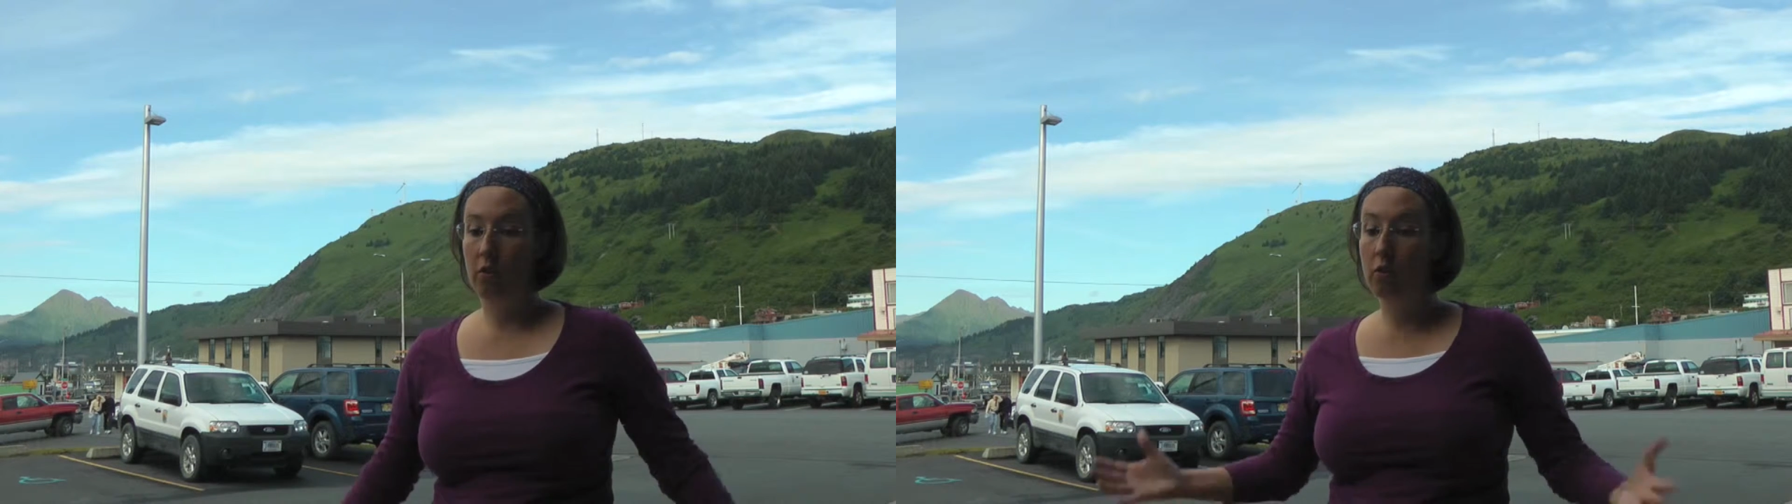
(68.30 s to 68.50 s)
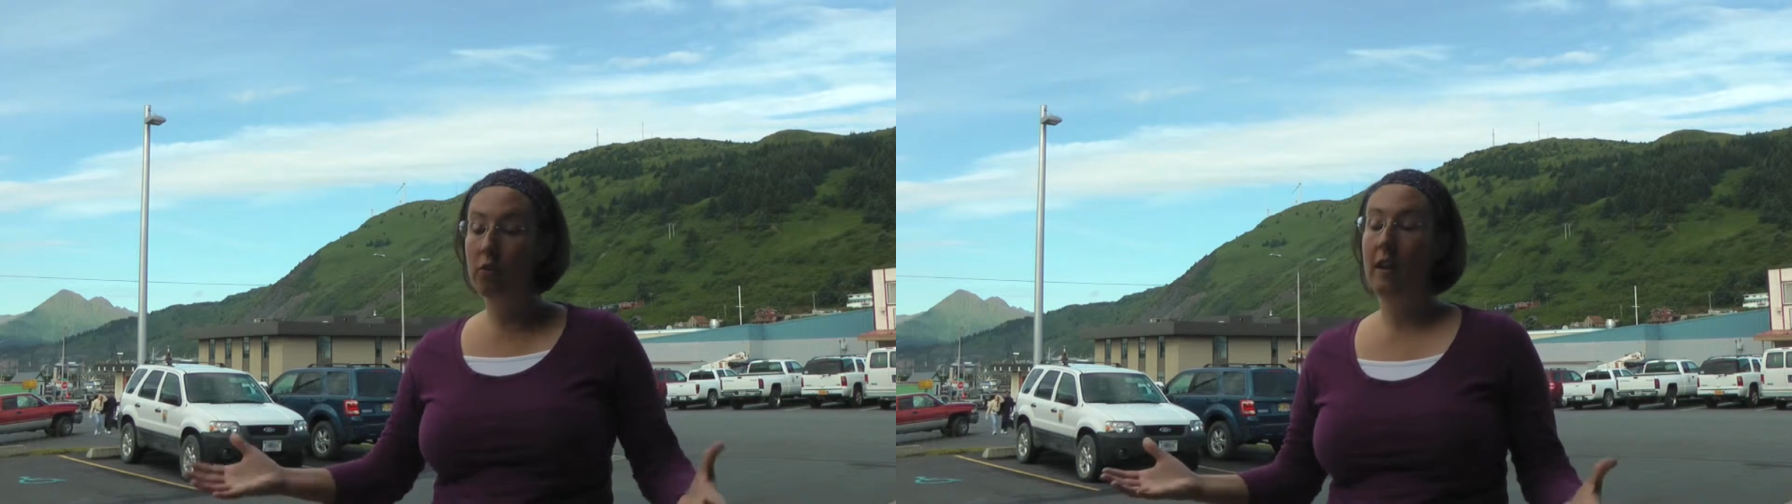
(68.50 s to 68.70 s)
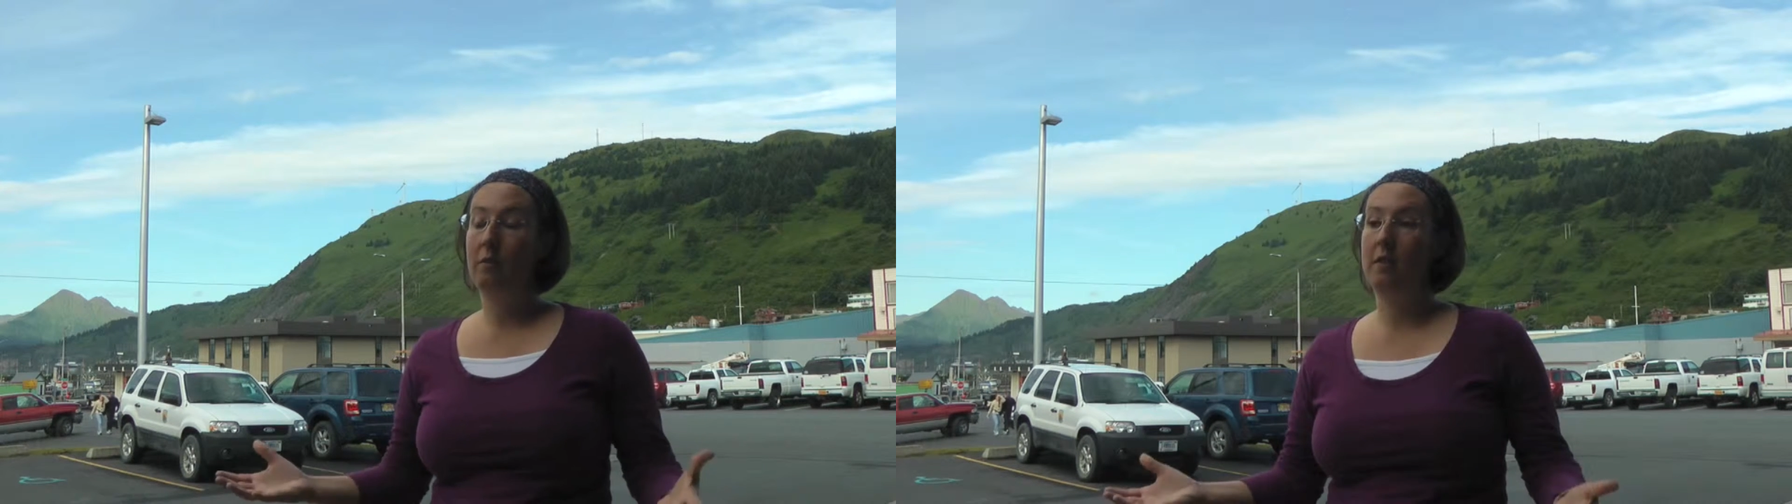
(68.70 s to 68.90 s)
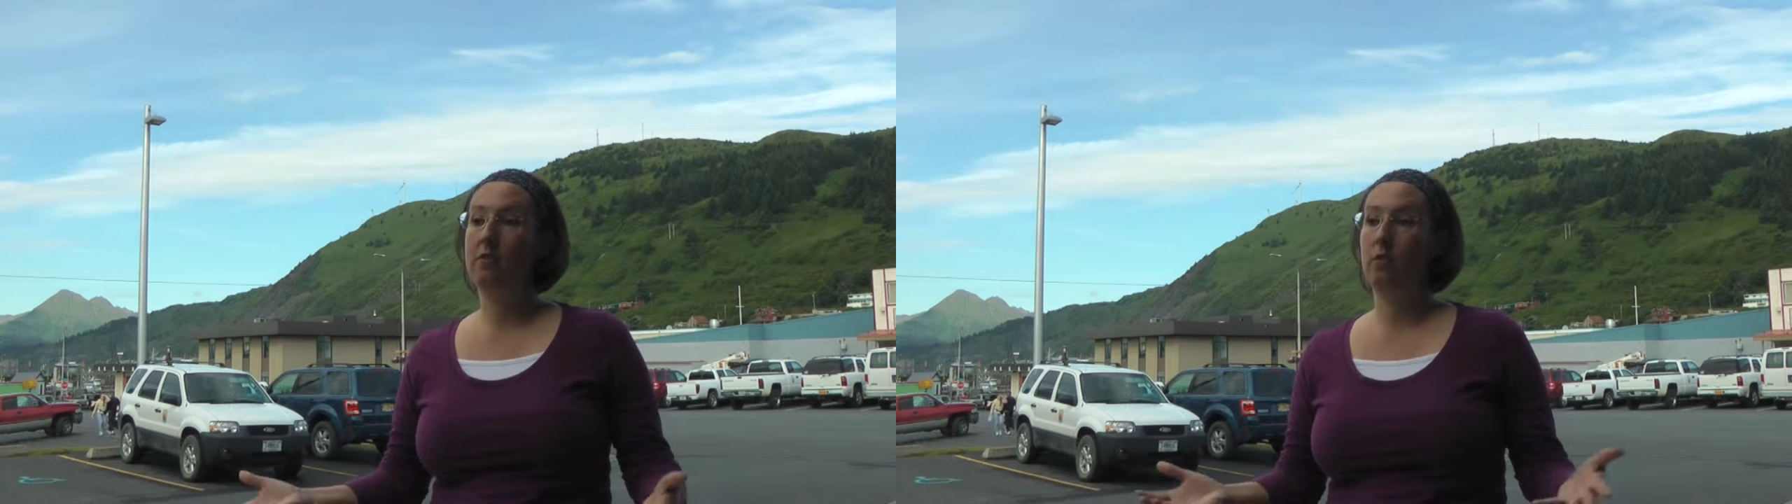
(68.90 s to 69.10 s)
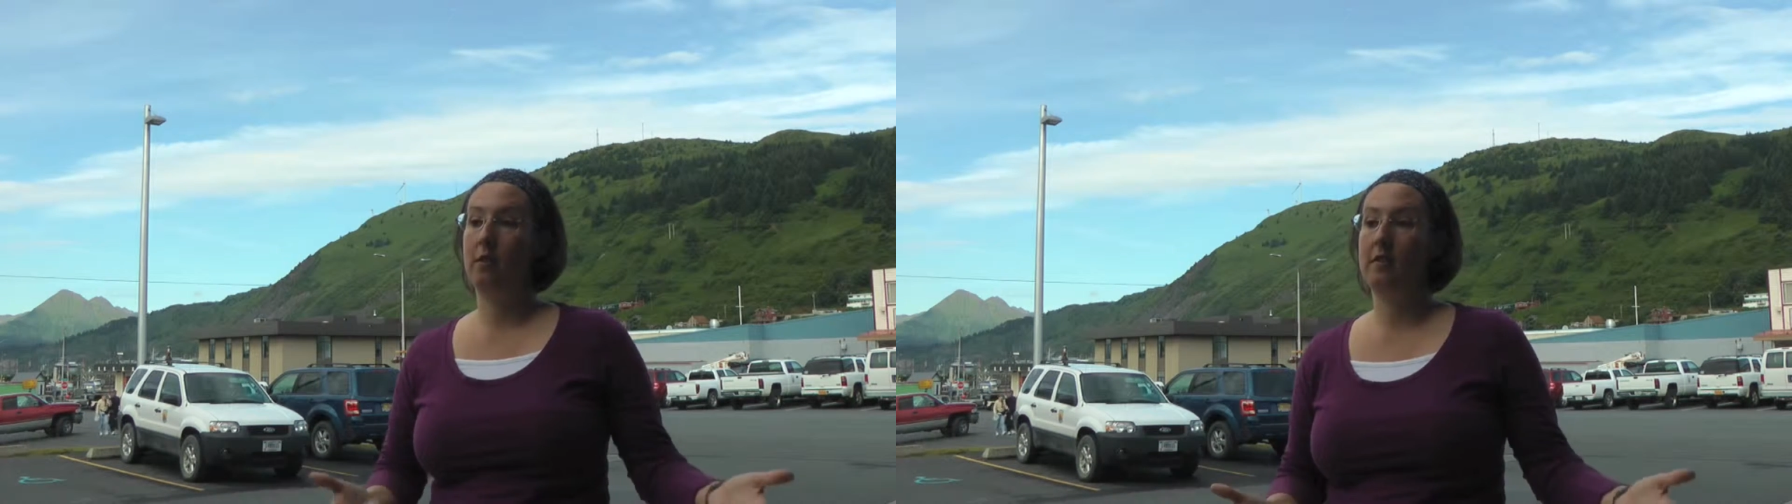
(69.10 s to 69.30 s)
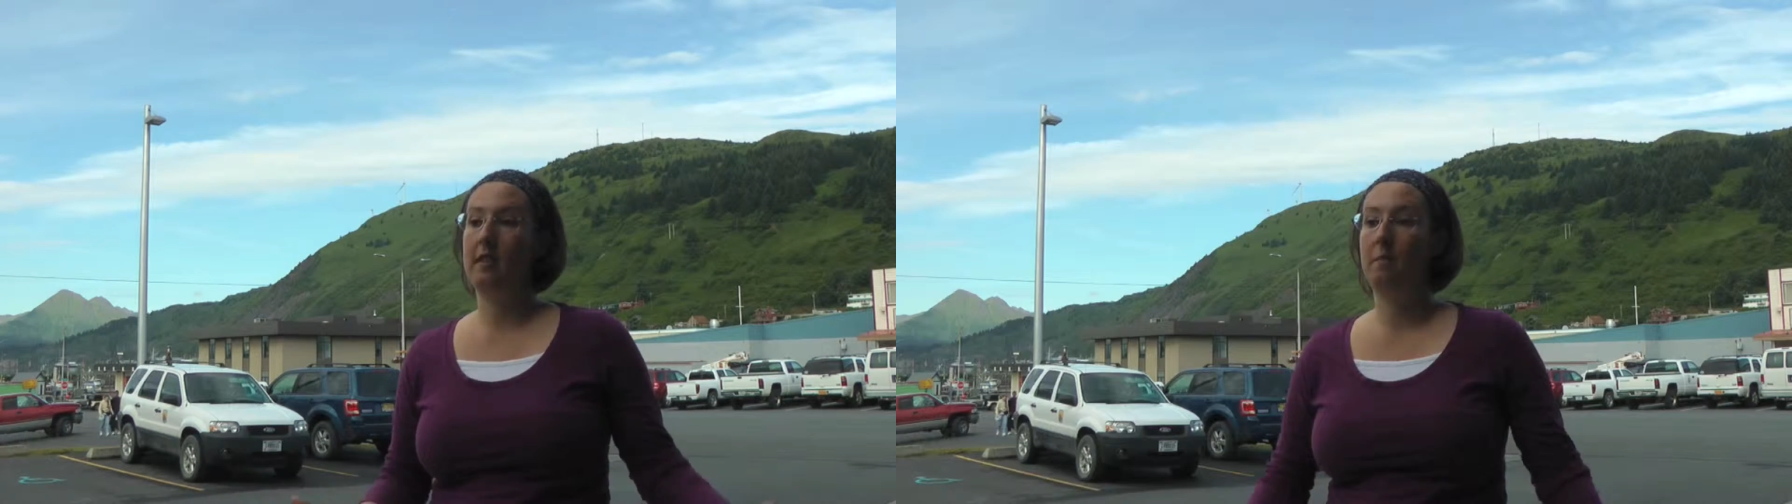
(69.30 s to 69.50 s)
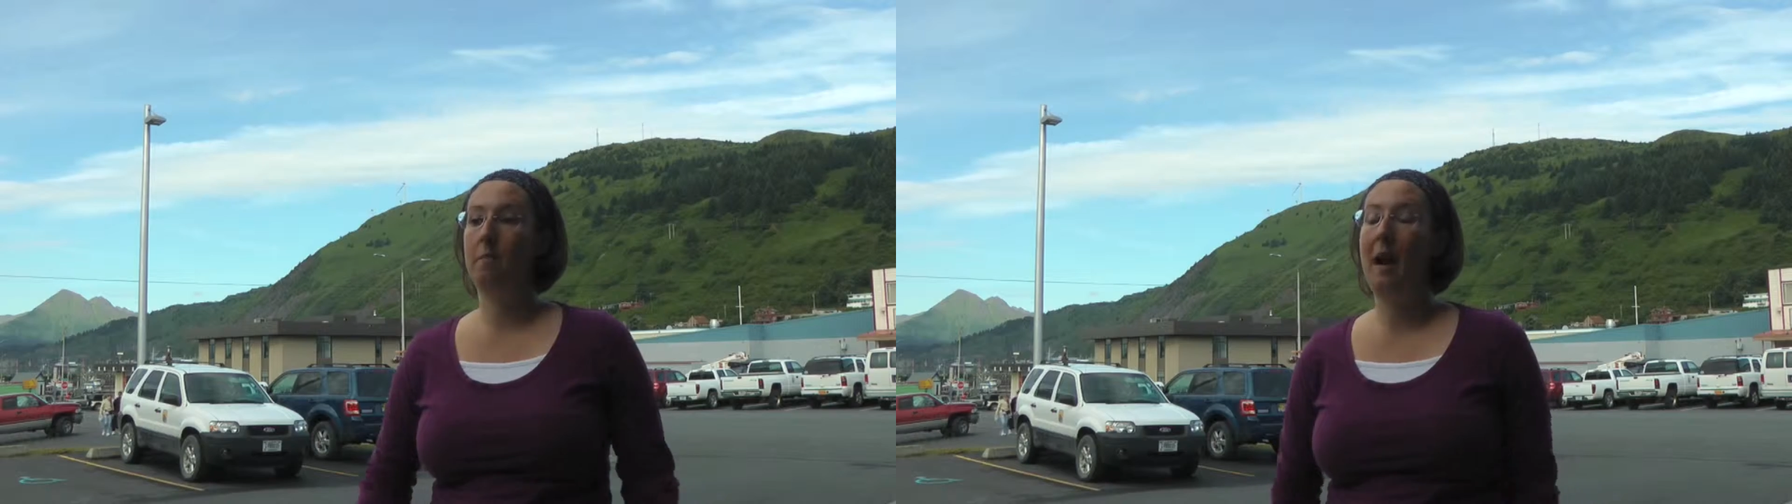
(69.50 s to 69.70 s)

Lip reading: use that resource and